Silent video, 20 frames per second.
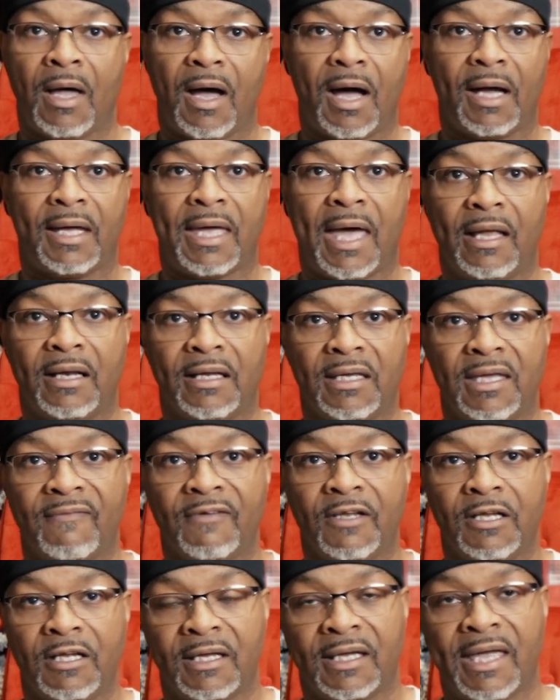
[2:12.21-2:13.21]
I kind of
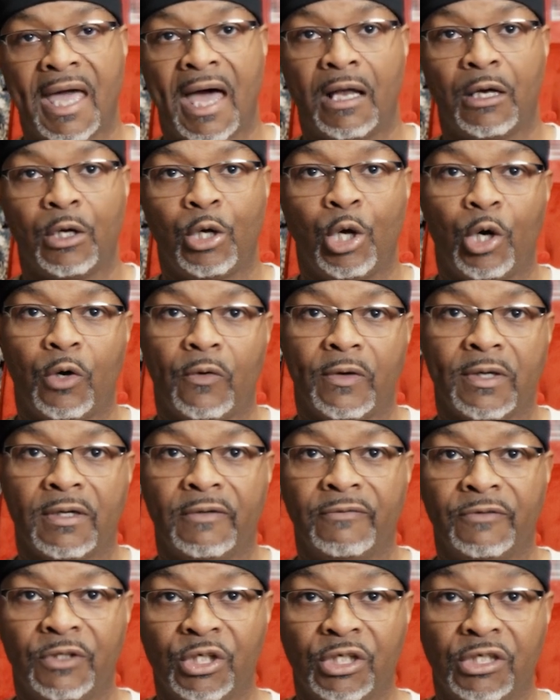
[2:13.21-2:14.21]
give it in the category
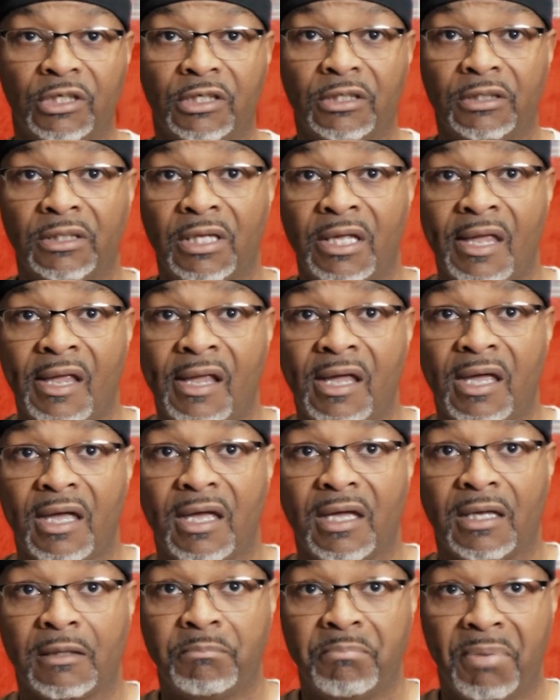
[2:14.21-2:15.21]
of good
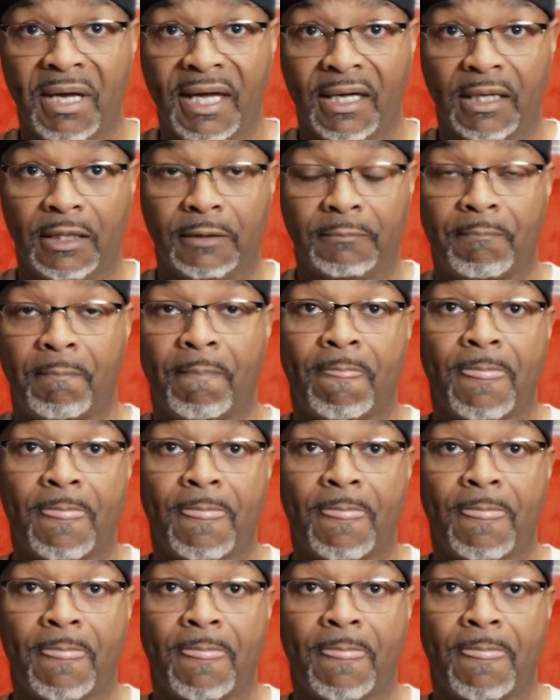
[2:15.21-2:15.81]
and bad.